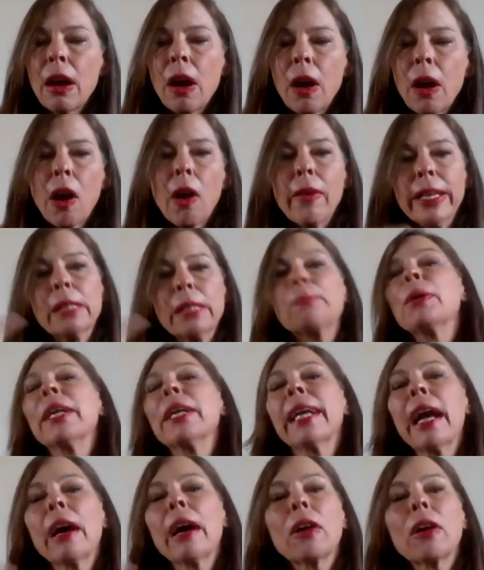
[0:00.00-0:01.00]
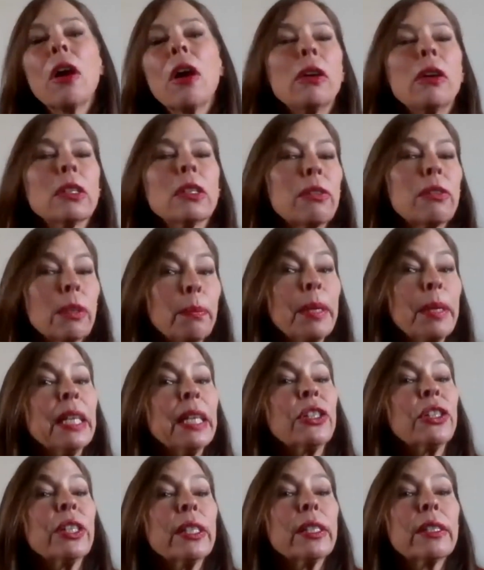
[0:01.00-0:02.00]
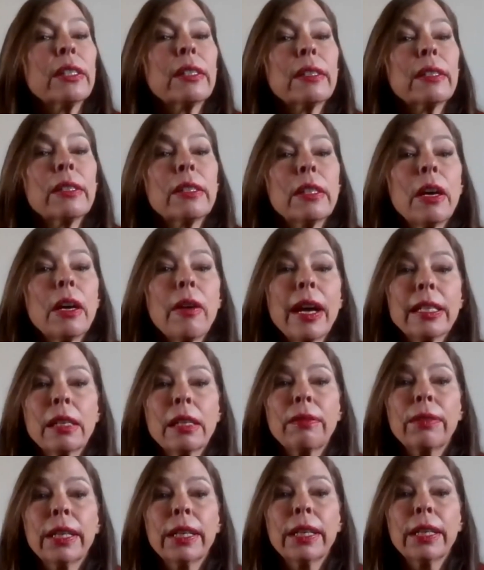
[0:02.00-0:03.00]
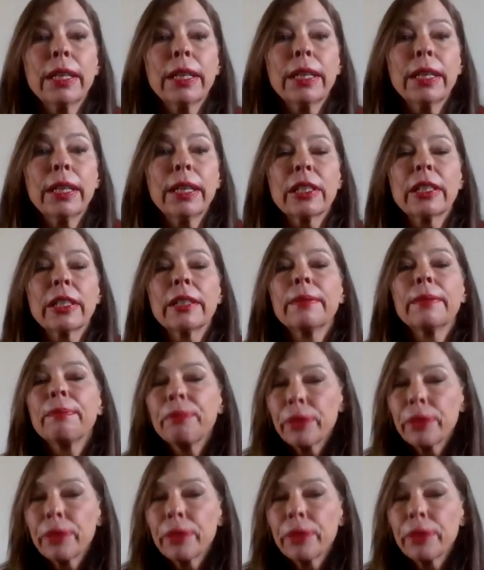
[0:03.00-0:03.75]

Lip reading: are always putting out calls for pitches. So as a freelancer,